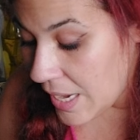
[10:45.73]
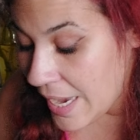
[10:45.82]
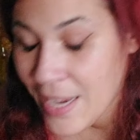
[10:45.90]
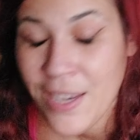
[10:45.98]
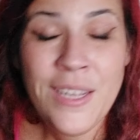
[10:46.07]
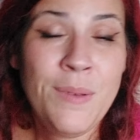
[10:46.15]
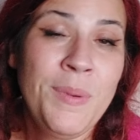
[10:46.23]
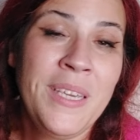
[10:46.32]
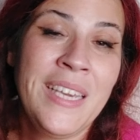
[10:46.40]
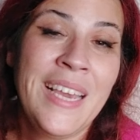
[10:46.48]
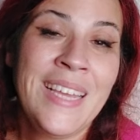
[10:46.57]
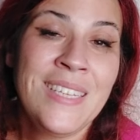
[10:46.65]
It could
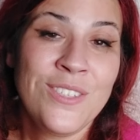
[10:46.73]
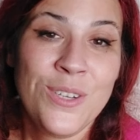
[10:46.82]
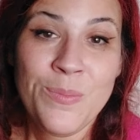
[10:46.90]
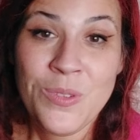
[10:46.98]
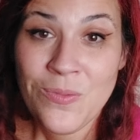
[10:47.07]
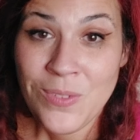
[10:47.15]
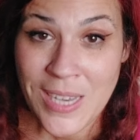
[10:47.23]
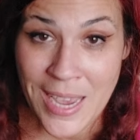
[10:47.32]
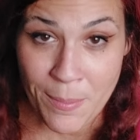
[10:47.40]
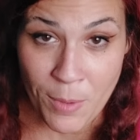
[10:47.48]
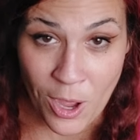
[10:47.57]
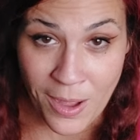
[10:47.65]
be in terms of
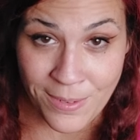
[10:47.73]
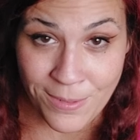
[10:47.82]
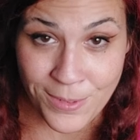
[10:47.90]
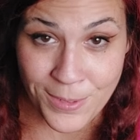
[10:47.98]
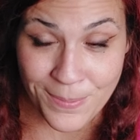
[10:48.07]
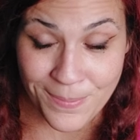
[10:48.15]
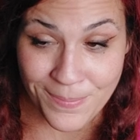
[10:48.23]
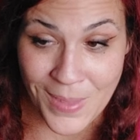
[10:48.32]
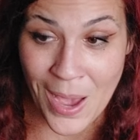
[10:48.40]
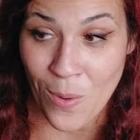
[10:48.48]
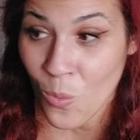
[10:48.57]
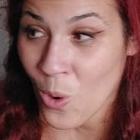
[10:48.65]
time off
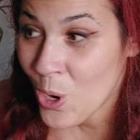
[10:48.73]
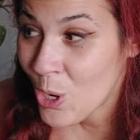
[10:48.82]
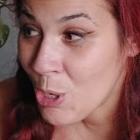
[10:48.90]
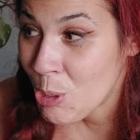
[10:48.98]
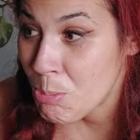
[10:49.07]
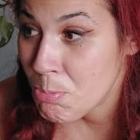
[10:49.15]
at work.